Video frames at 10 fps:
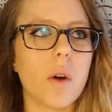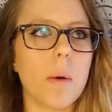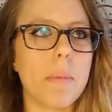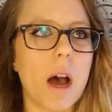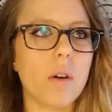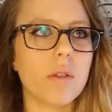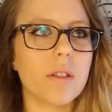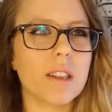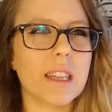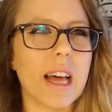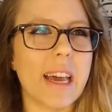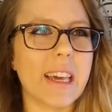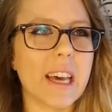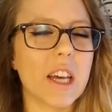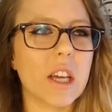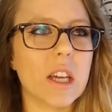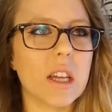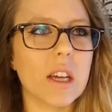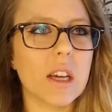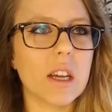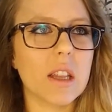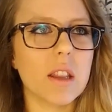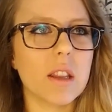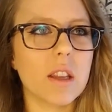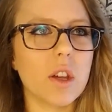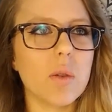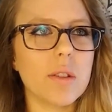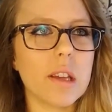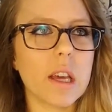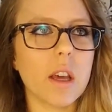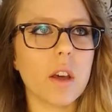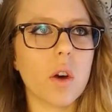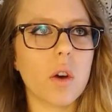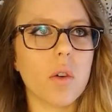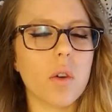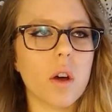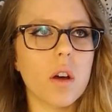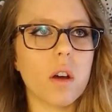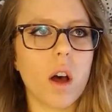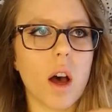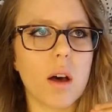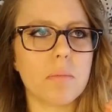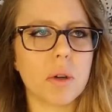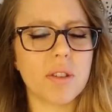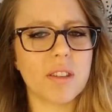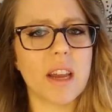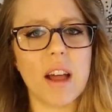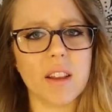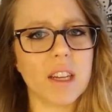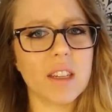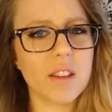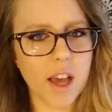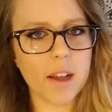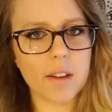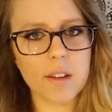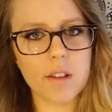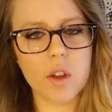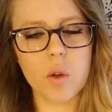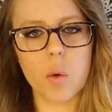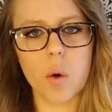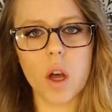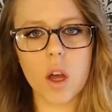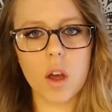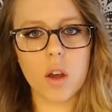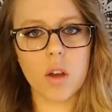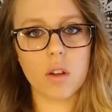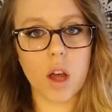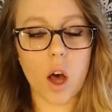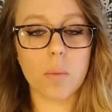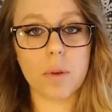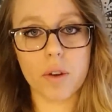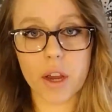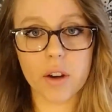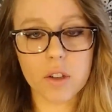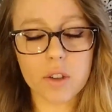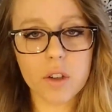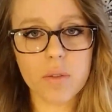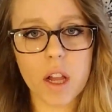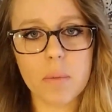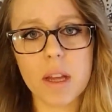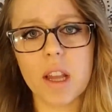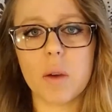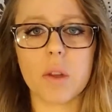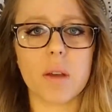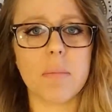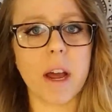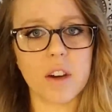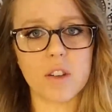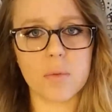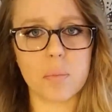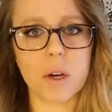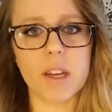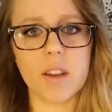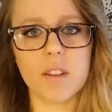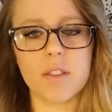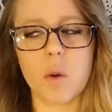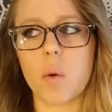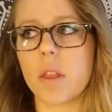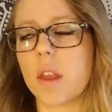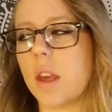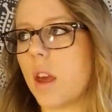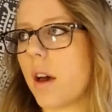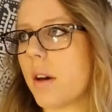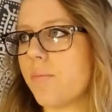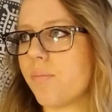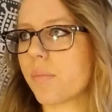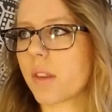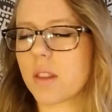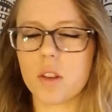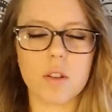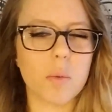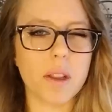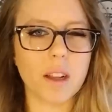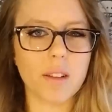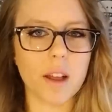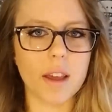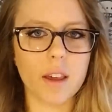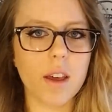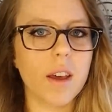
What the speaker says: about like using personality tests to help your character development, like with the Myers-Briggs, or the there's one that's like